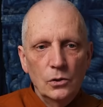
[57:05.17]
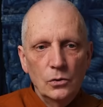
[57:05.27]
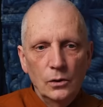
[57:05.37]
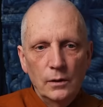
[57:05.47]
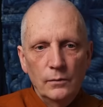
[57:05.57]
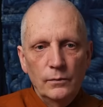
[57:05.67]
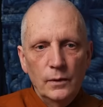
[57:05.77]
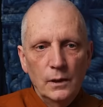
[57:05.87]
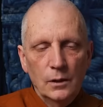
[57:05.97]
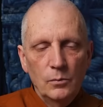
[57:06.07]
to live
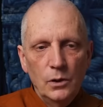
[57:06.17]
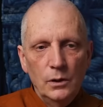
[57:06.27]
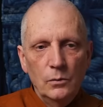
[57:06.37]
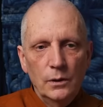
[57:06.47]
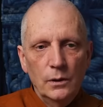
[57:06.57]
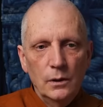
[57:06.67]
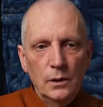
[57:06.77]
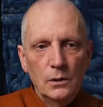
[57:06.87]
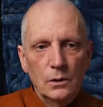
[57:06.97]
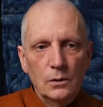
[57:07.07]
in a community with
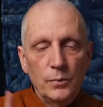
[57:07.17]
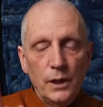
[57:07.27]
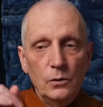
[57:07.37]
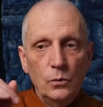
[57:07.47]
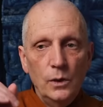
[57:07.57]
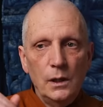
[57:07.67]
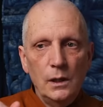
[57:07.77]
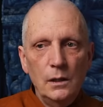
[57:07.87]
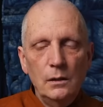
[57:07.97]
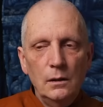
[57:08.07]
each other. By the
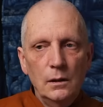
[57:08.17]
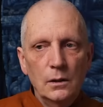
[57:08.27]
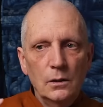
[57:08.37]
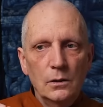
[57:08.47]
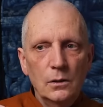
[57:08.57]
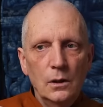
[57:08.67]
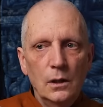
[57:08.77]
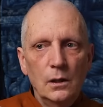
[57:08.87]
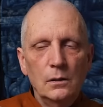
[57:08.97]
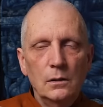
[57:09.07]
way, it is
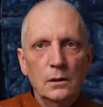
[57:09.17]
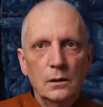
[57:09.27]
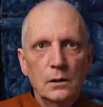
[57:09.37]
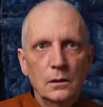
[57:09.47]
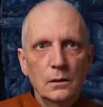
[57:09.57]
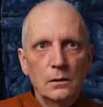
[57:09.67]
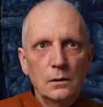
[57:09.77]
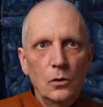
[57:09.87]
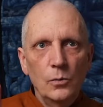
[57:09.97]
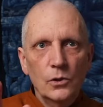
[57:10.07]
not uh,
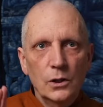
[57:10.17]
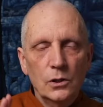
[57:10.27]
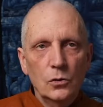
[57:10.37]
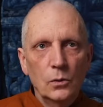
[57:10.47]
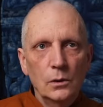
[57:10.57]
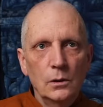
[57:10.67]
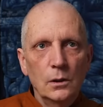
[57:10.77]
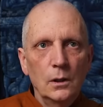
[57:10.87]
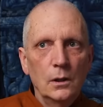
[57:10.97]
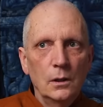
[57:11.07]
homosexual.
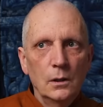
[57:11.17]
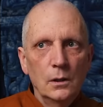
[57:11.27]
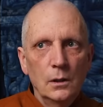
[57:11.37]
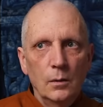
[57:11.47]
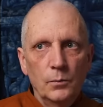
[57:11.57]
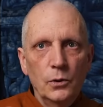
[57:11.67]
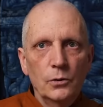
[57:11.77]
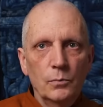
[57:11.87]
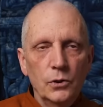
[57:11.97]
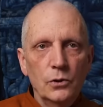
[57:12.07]
A per-
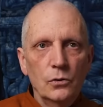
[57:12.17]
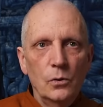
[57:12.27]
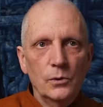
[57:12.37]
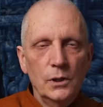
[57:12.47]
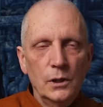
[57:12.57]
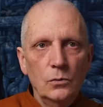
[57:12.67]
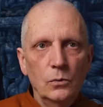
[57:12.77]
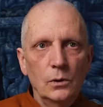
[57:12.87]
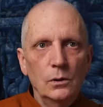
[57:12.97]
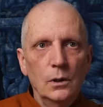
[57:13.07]
person who's
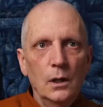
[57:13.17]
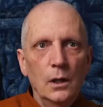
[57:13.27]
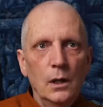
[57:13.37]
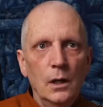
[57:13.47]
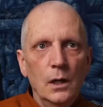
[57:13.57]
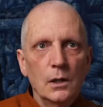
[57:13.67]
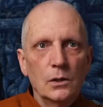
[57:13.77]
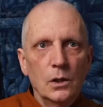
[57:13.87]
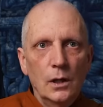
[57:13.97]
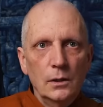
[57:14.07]
homosexual is
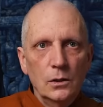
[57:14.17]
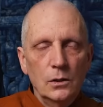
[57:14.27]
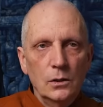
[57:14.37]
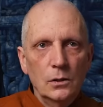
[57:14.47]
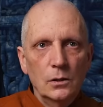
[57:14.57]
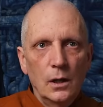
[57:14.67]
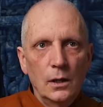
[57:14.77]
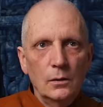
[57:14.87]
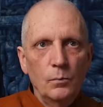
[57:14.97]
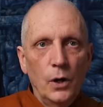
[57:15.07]
not
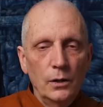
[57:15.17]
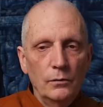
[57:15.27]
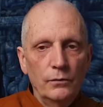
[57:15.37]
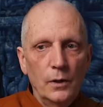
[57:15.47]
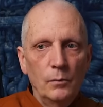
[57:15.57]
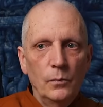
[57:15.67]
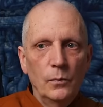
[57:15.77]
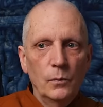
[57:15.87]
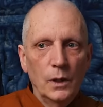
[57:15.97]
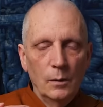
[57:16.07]
not barred
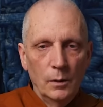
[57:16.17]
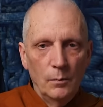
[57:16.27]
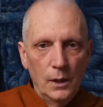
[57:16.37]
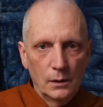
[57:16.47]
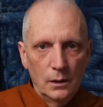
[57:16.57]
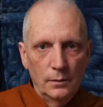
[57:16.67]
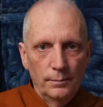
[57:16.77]
from becoming a monk,